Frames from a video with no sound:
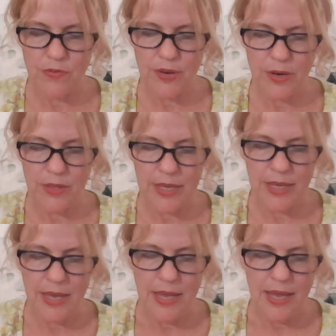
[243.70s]

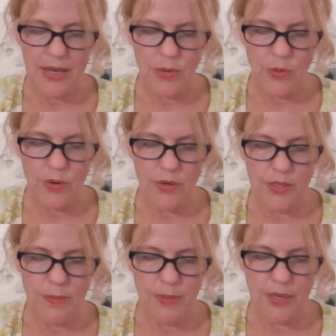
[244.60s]
Fairlie had ordered
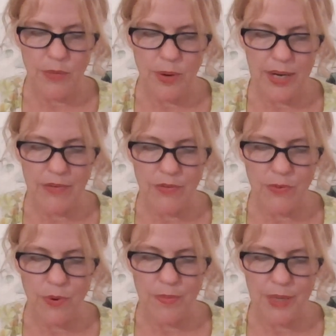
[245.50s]
to be in waiting
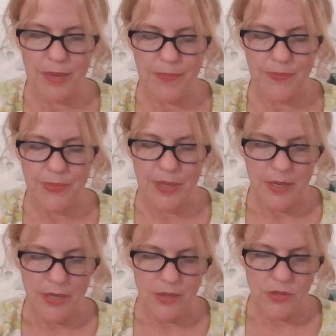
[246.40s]
for me.
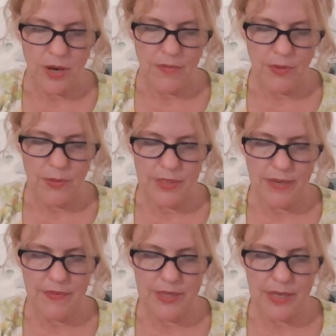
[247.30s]
The driver was
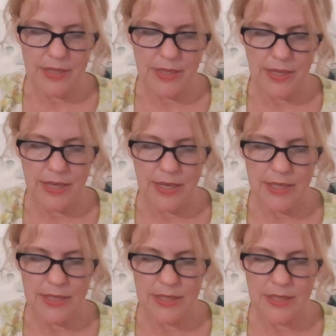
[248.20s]
evidently
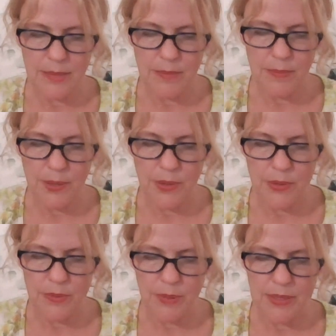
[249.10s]

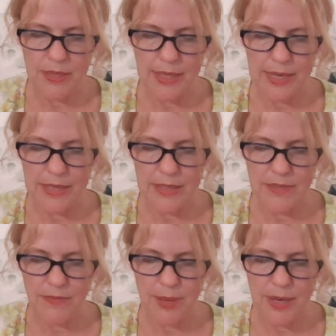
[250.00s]
discomposed by the
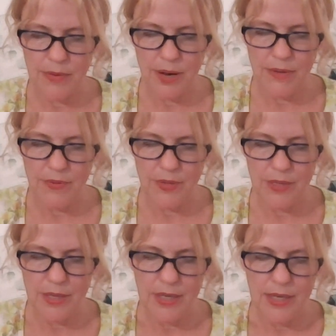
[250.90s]
lateness of my arrival.
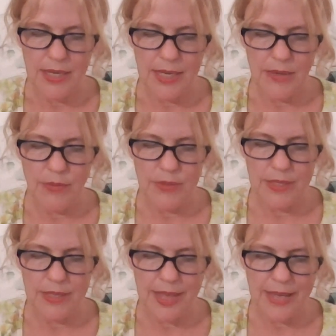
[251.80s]
He was
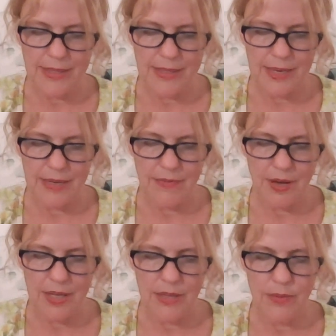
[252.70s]
in that state of
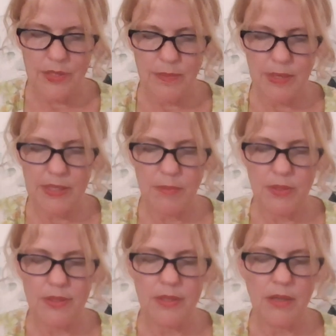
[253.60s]
highly
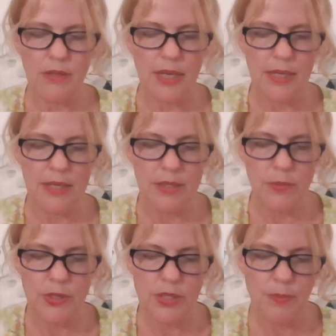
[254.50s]
respectable
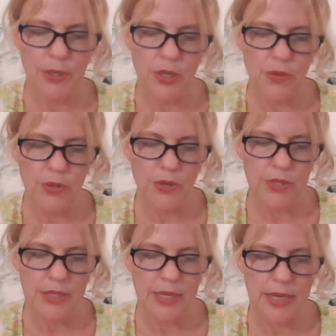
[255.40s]
sulkiness which is peculiar
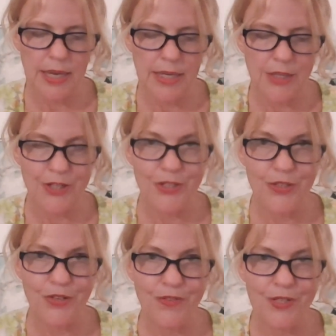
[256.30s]
to English
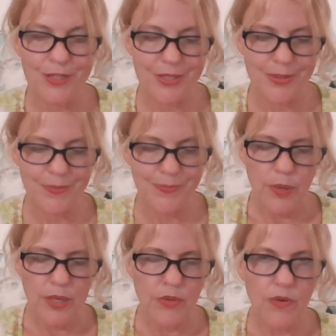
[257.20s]
servants.
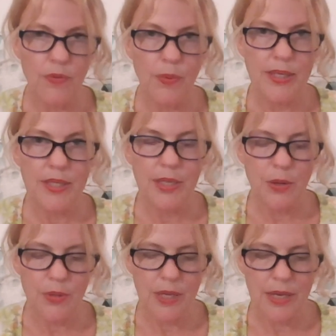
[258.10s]
We drove away
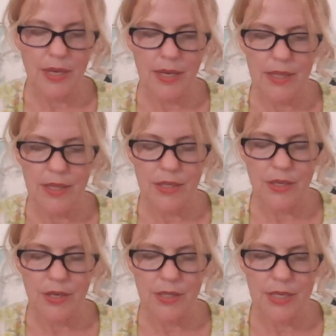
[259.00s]
slowly in the
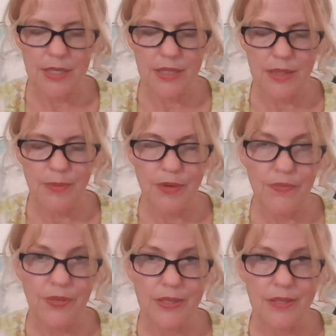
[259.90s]
darkness in
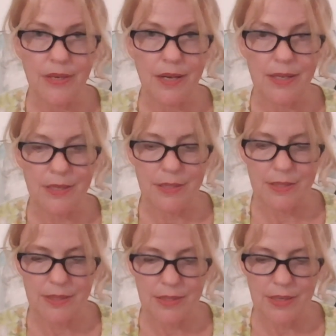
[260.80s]
perfect
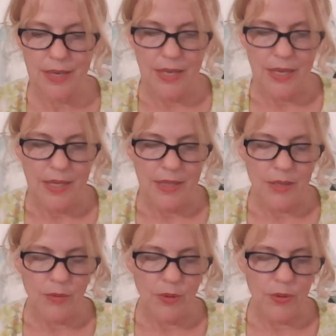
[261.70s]
silence.
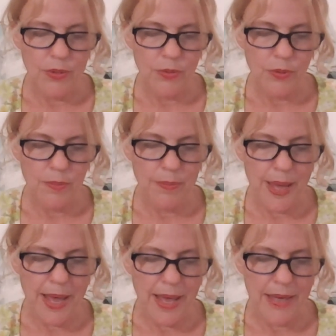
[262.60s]
The roads were
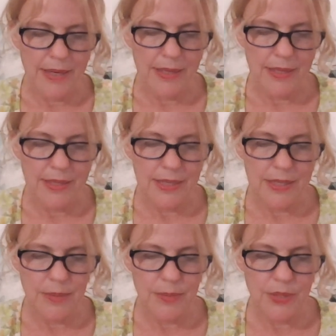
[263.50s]
bad, and the
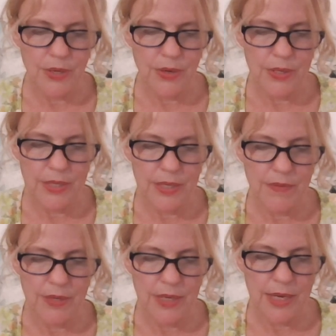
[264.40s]
dense obscurity
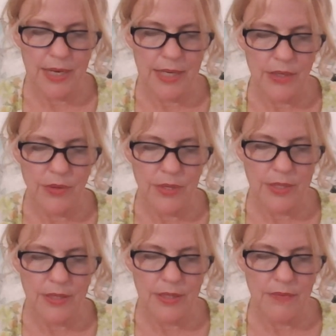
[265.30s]
of the night
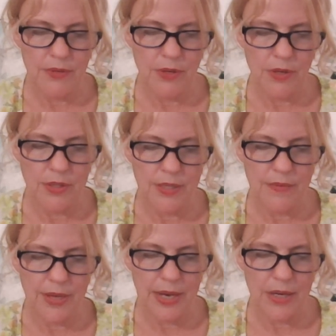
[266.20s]
increased the difficulty
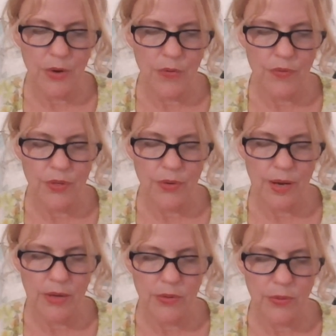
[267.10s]
of getting over the
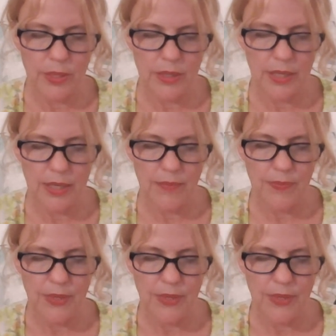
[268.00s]
ground quickly.